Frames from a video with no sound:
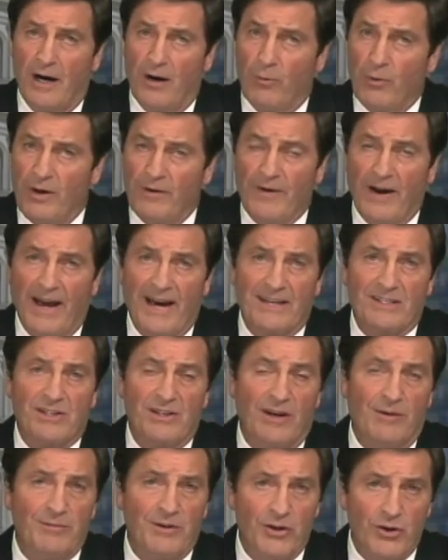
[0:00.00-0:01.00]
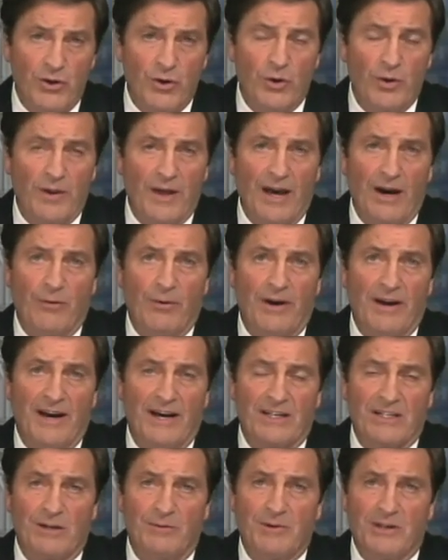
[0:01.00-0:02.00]
We've asked them to do that. We
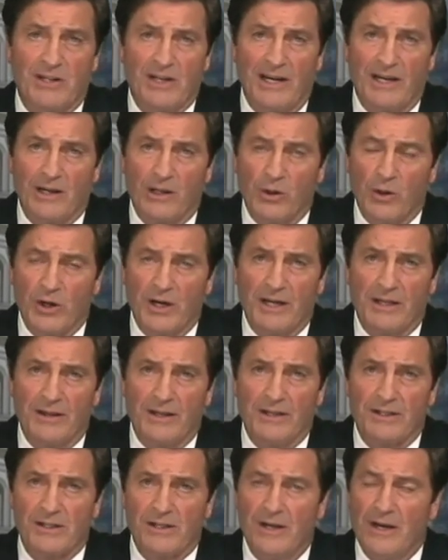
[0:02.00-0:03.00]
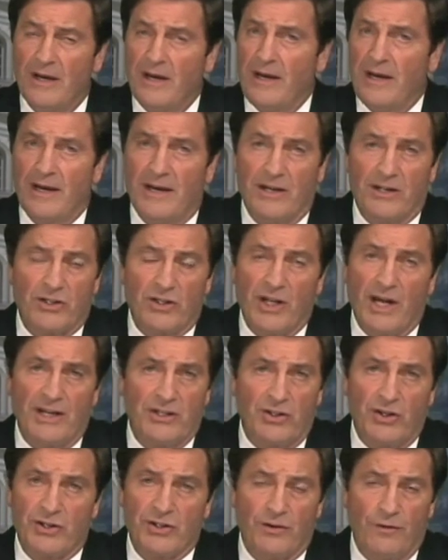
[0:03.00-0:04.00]
asked them to take a look at this. And it's
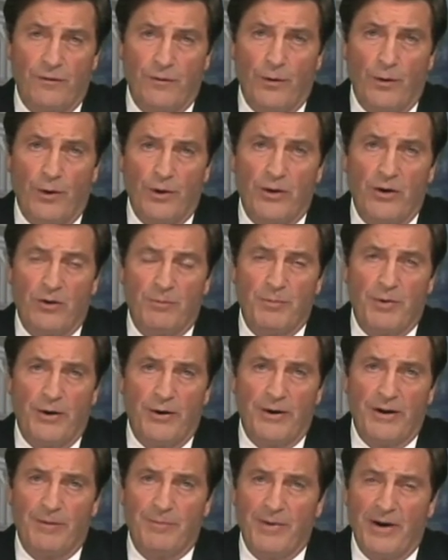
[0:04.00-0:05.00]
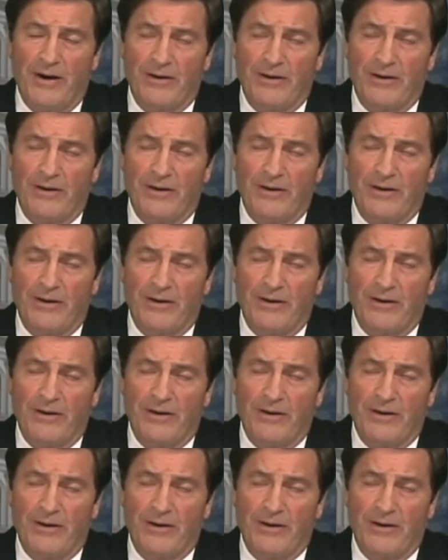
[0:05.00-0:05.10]
not just a 4-year period.